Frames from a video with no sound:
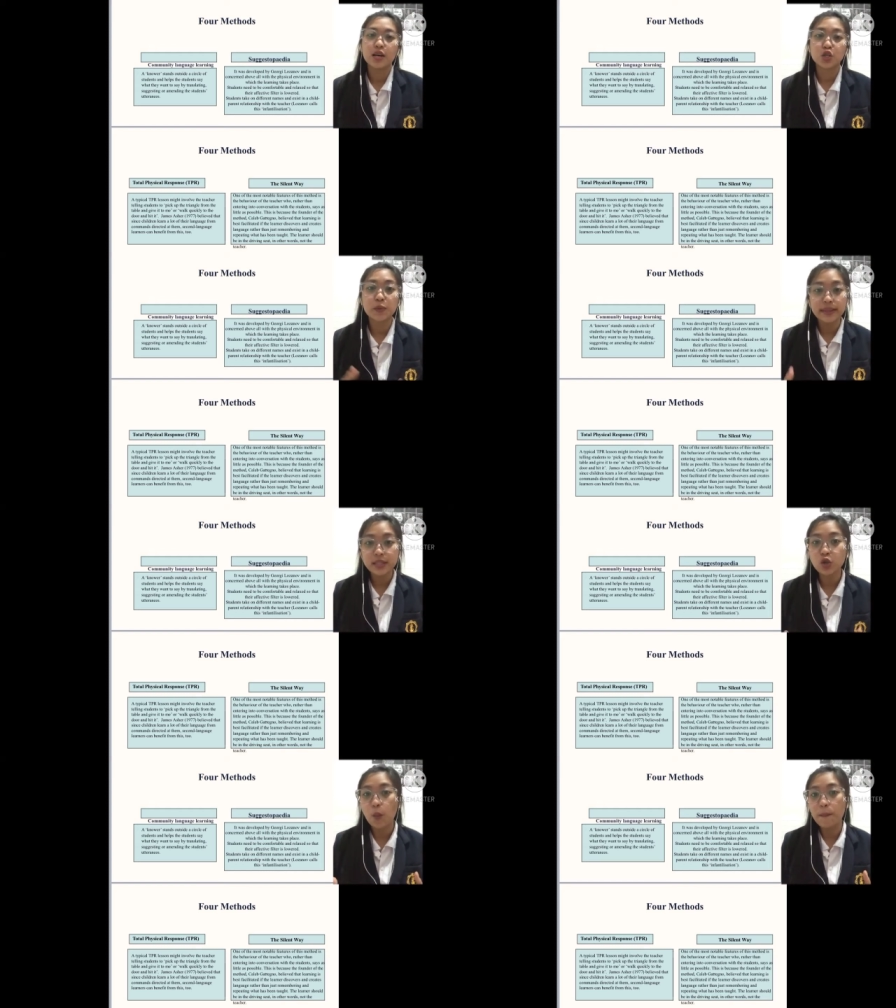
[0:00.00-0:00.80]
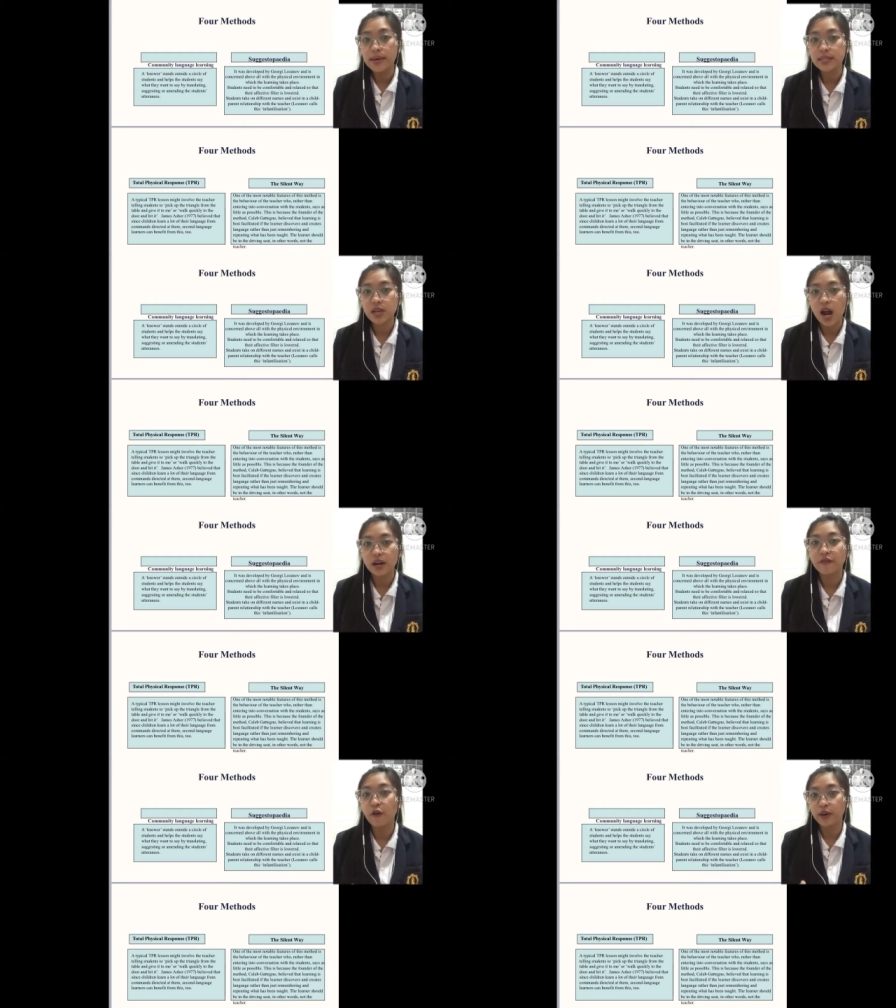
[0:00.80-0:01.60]
Dramatic topics are
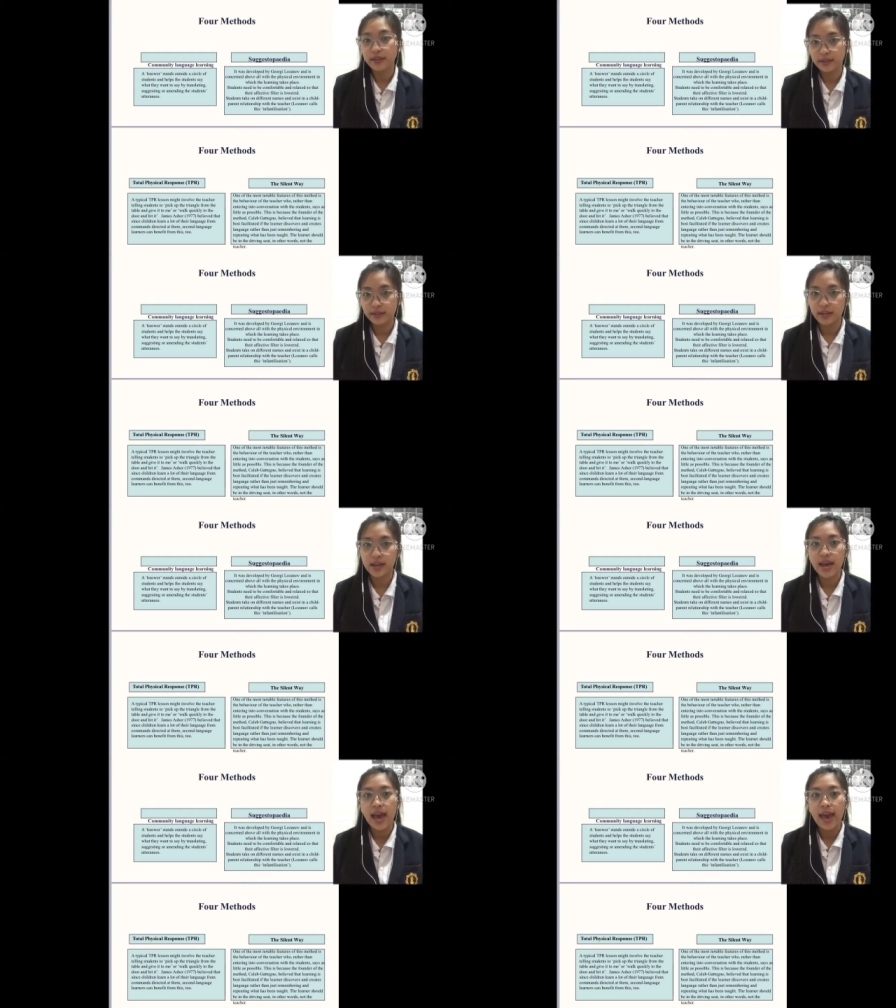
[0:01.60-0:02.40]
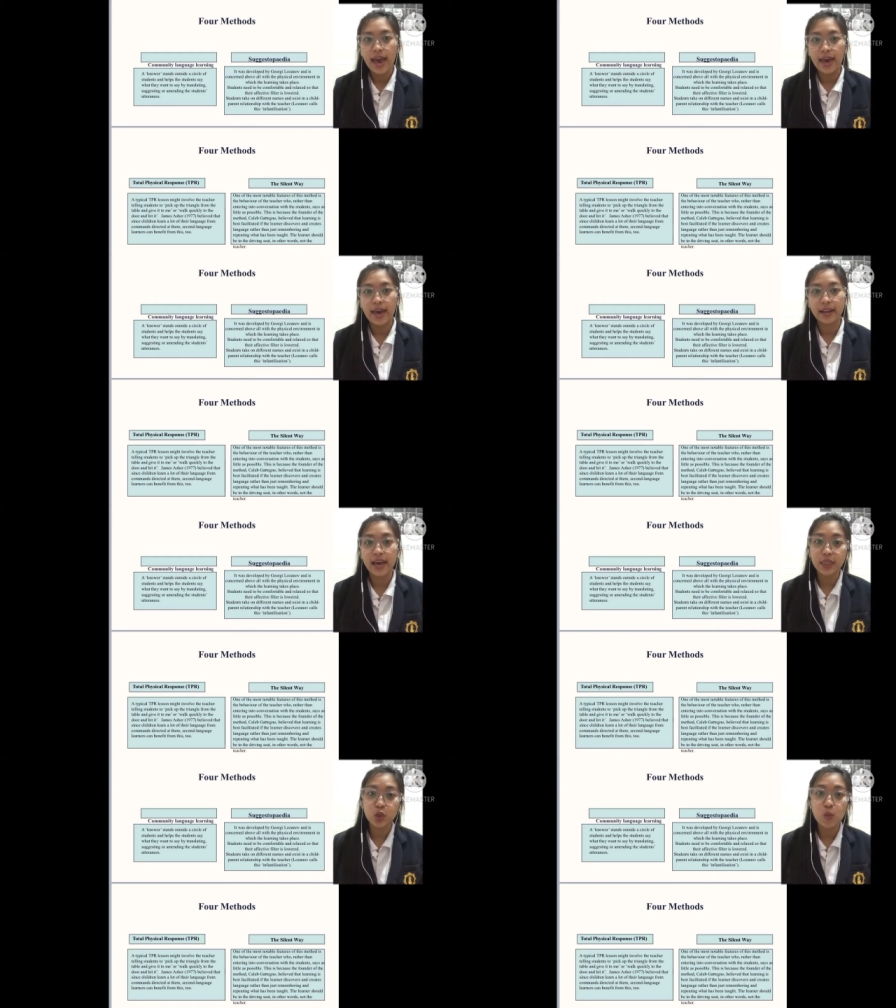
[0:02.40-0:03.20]
avoided, and
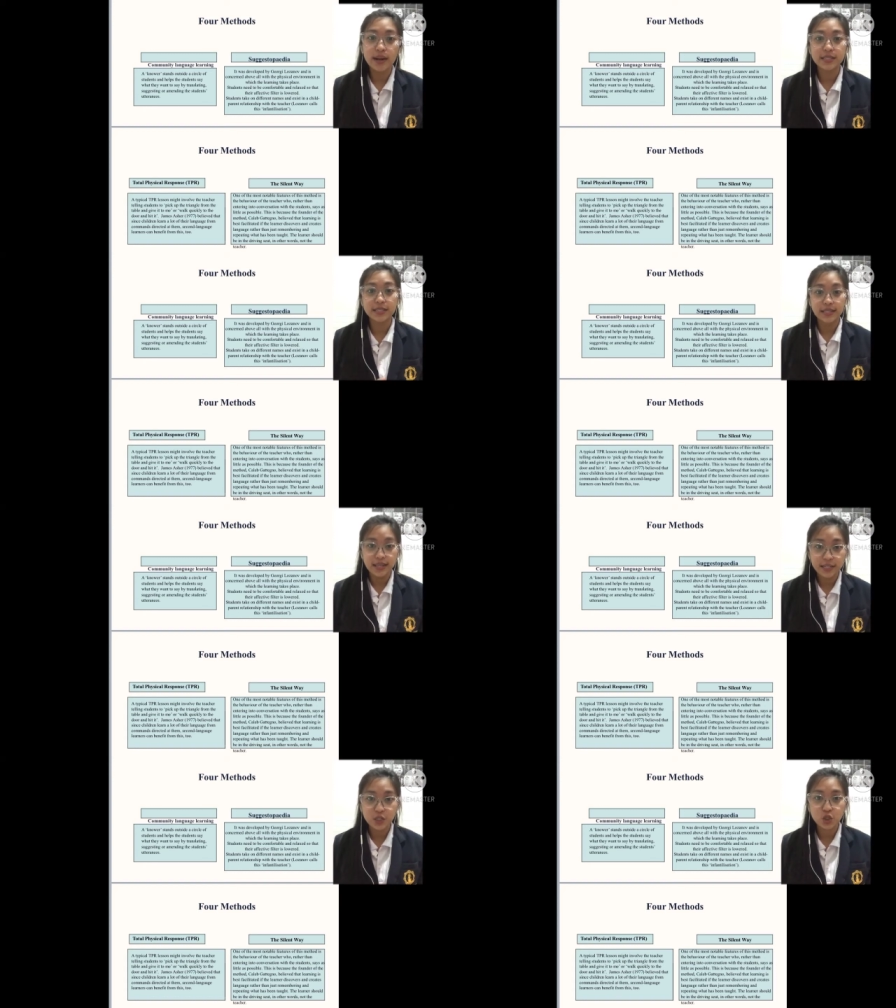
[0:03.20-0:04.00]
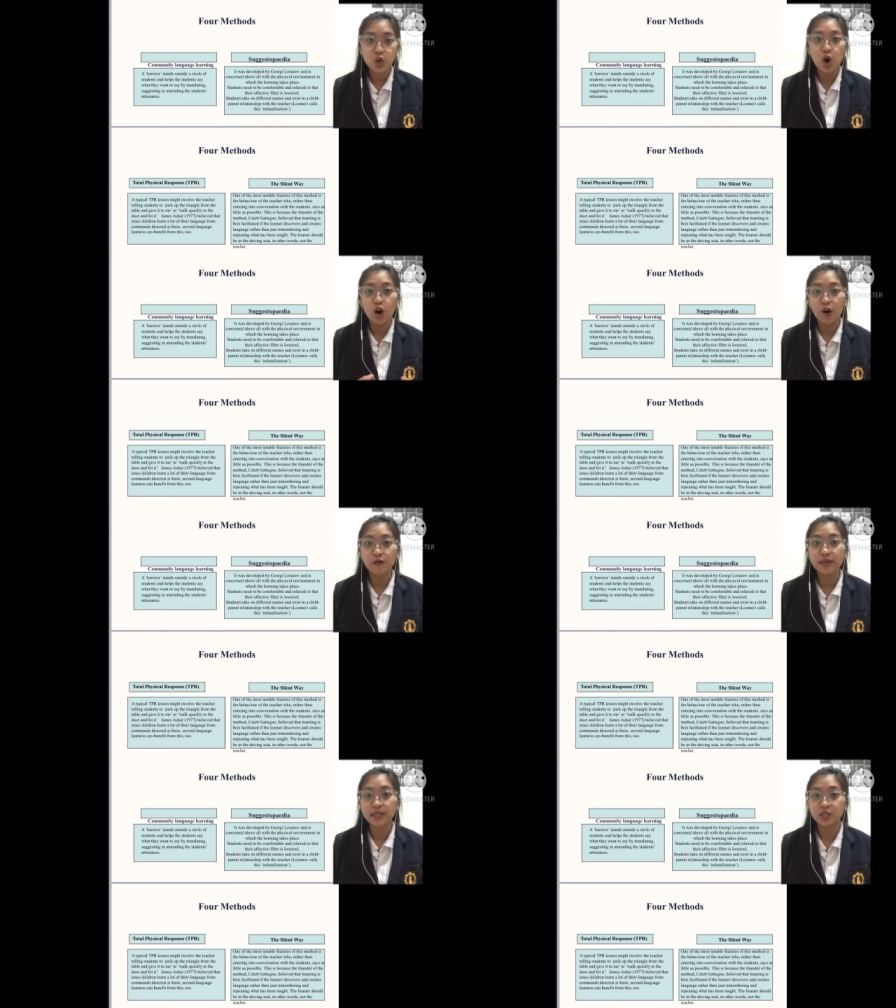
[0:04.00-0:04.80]
at one stage
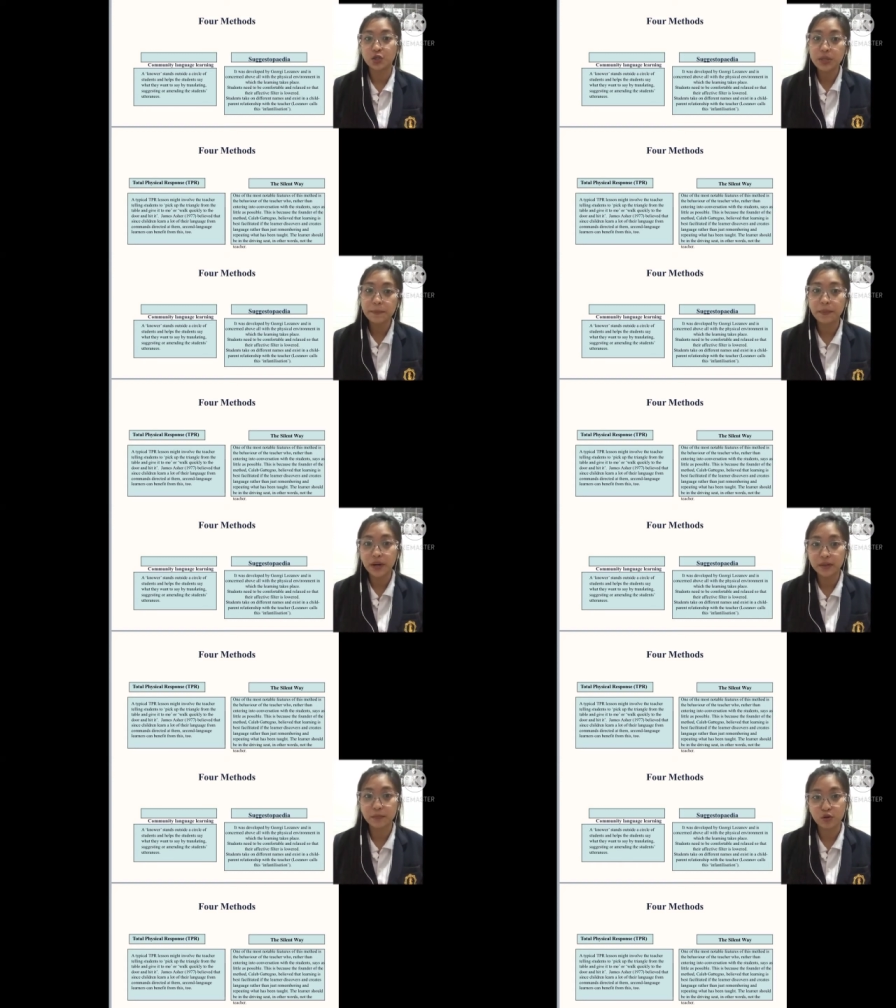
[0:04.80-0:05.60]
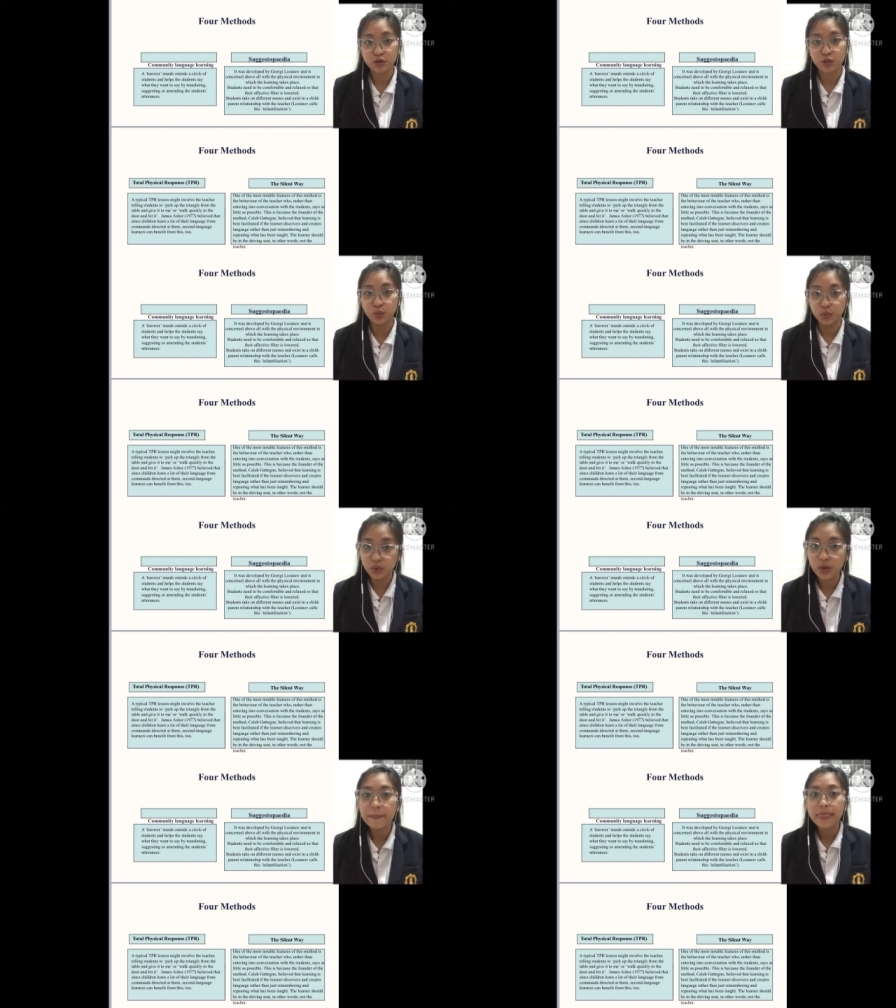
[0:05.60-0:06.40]
of a three-part
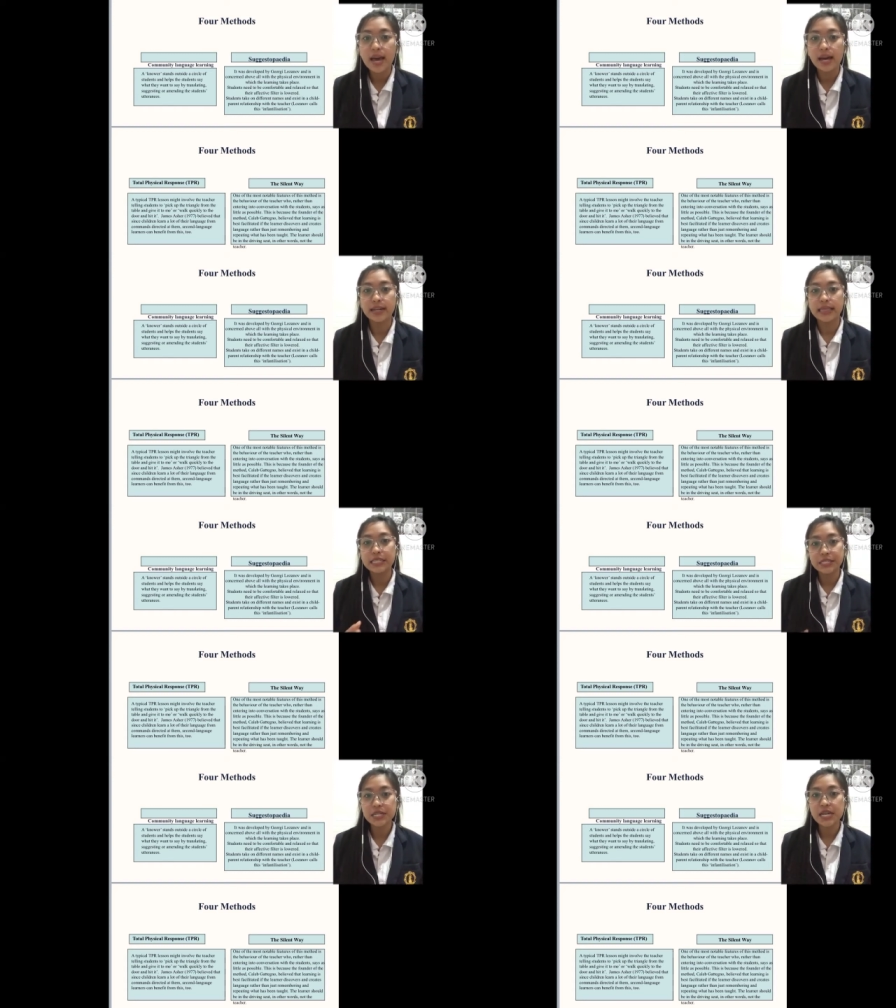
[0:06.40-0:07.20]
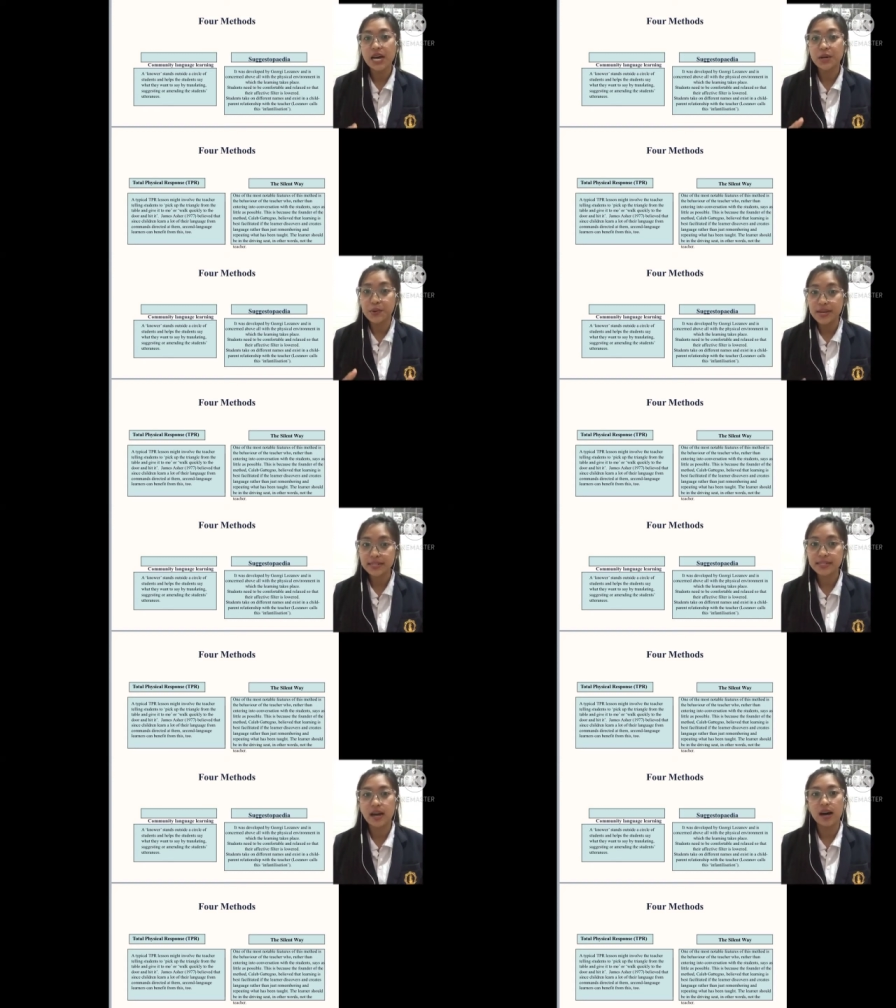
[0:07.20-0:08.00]
procedure, the teacher reads